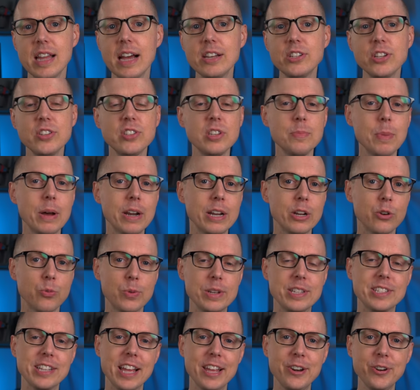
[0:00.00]
not just about
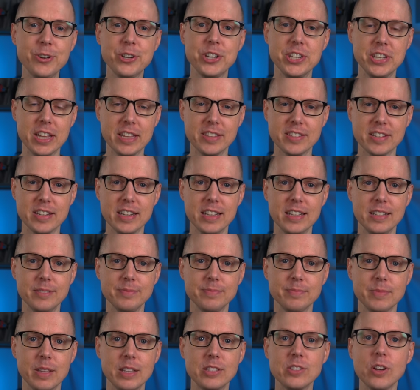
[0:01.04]
increased energy density.
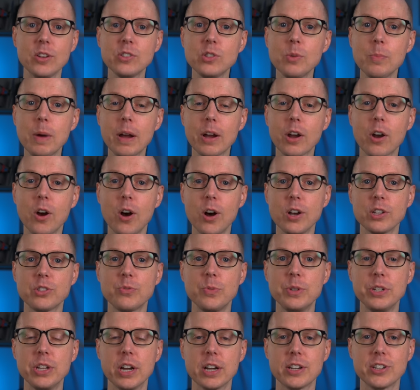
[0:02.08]
It's also about
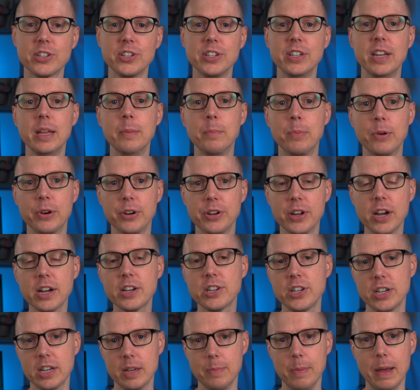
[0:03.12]
cost reduction and
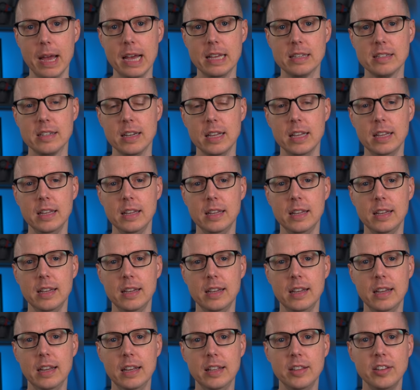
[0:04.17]
production capacity.
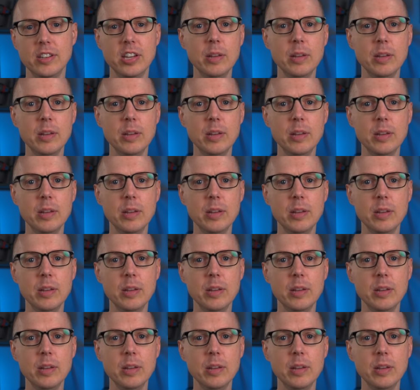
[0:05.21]
The